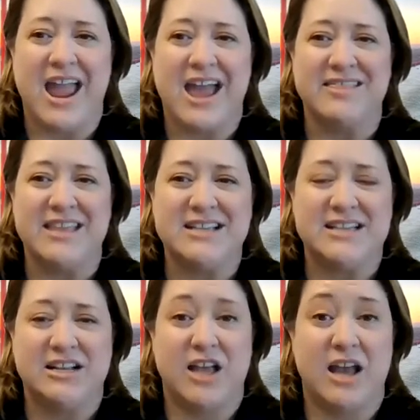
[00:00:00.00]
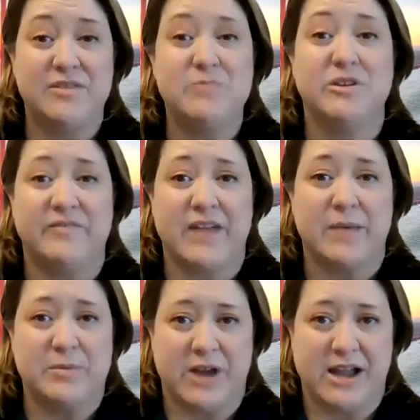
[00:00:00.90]
and they said a lot of them are in
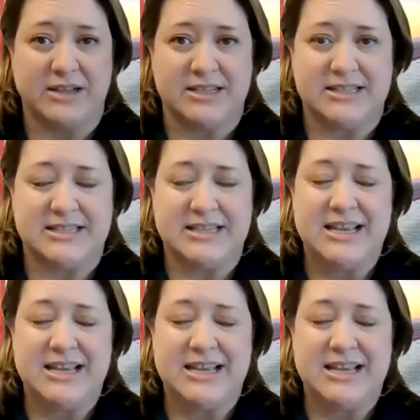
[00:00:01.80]
family practice.